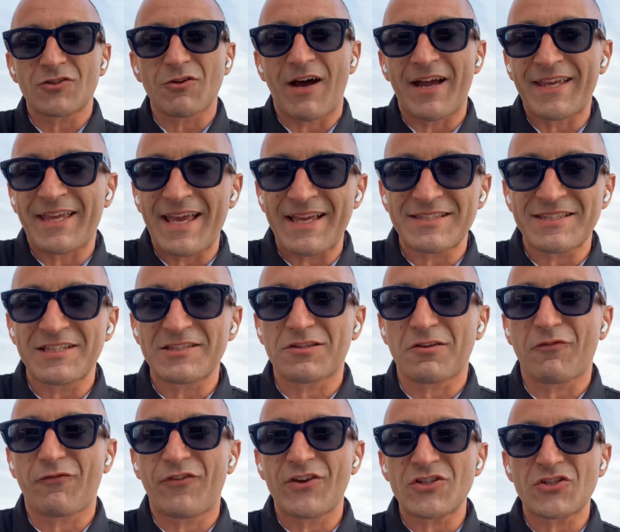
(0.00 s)
so I guess it's
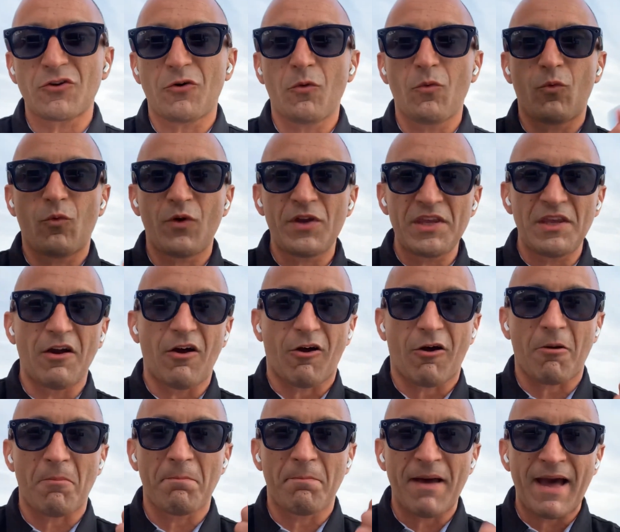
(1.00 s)
official, we
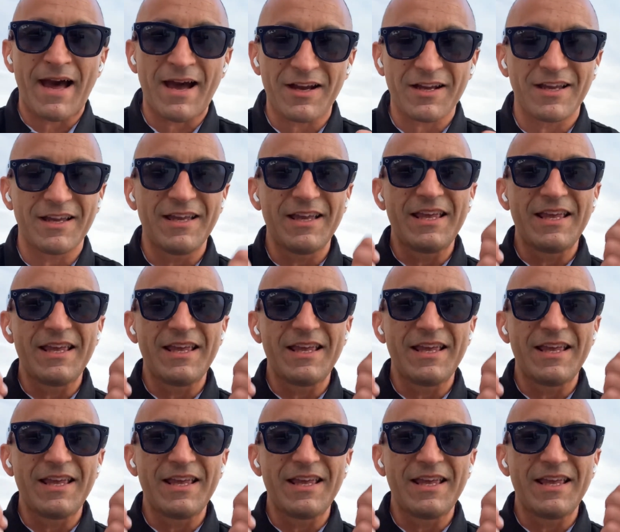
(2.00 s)
are back,